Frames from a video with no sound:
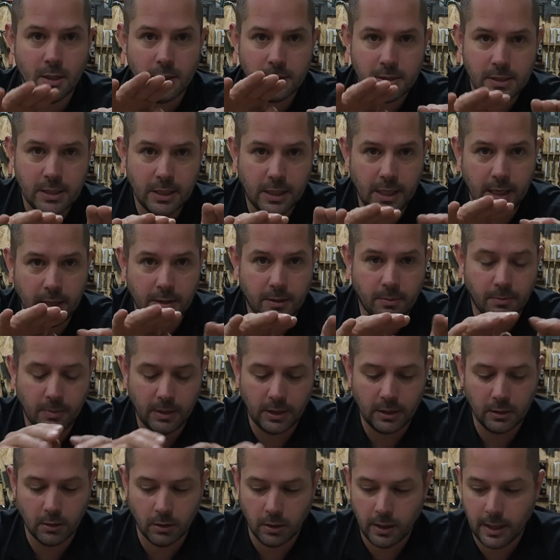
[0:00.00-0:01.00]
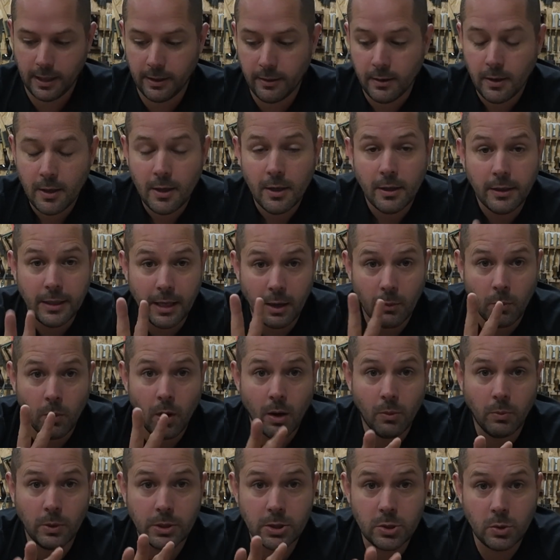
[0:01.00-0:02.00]
to get them in line. Now,
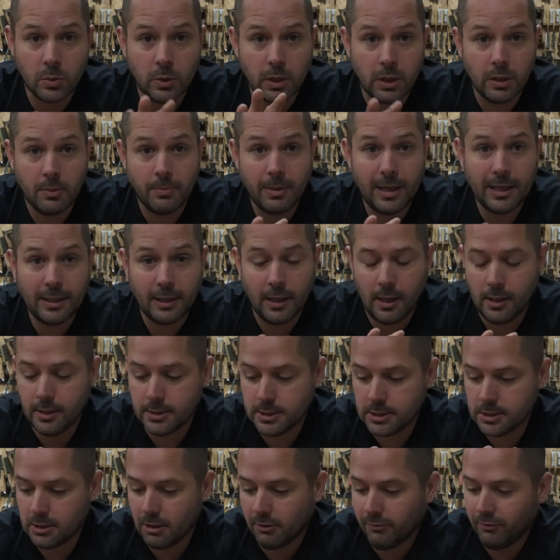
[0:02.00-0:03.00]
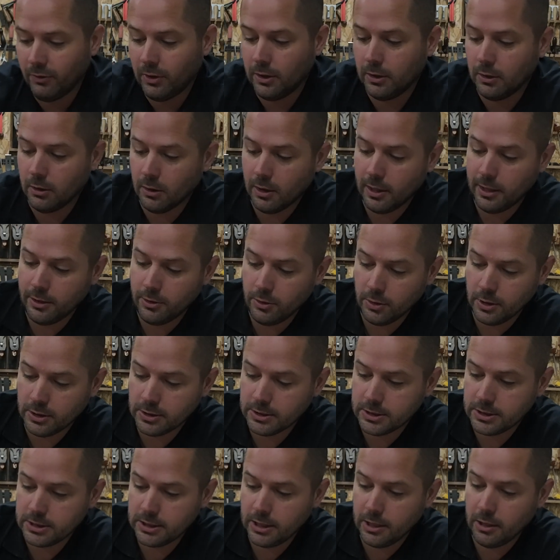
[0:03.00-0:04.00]
while we're talking about getting stuff in line, you
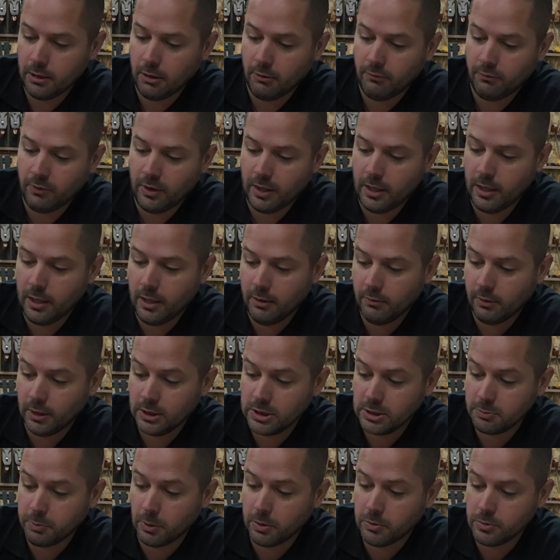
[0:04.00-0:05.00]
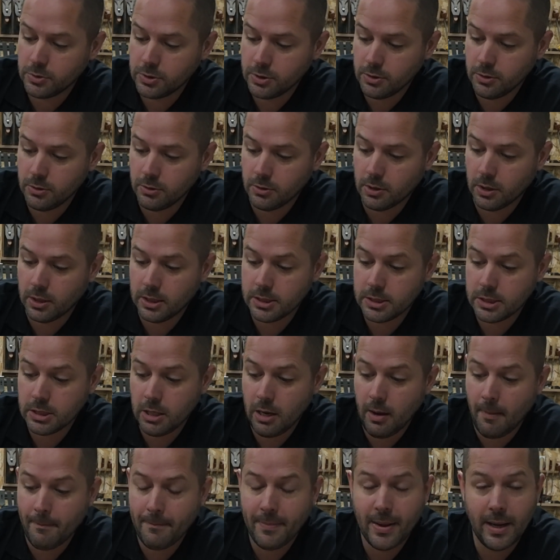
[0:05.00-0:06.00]
can see over here, I spoke to you guys
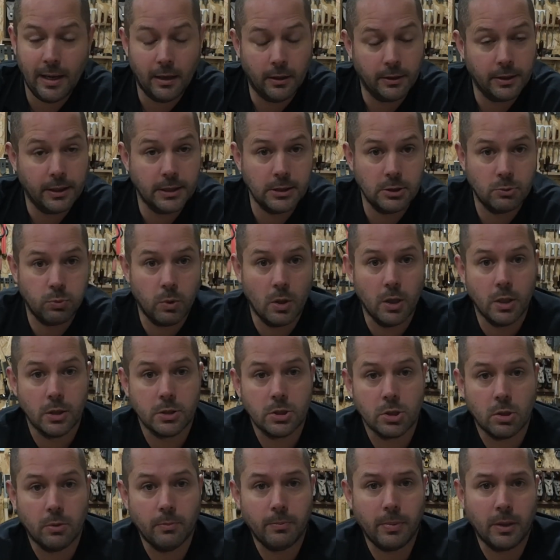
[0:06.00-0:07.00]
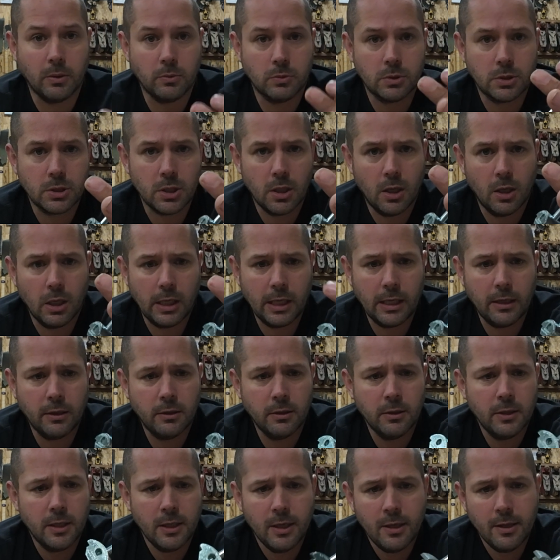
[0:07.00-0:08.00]
about these worktop bolts earlier.
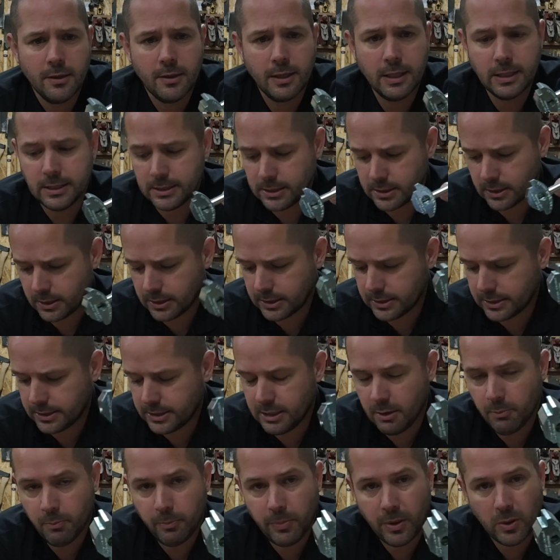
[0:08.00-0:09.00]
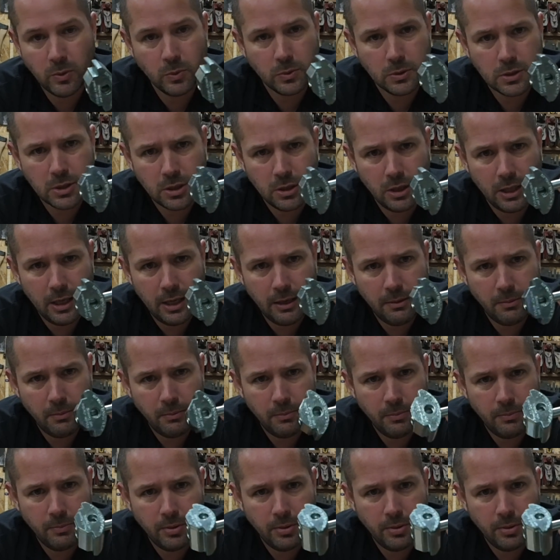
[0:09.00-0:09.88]
These are the zip bolt type